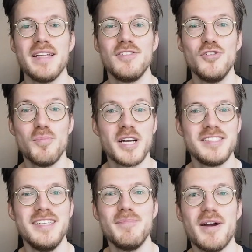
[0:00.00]
and too much
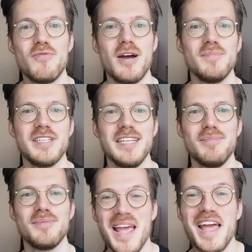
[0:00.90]
deep and REM sleep.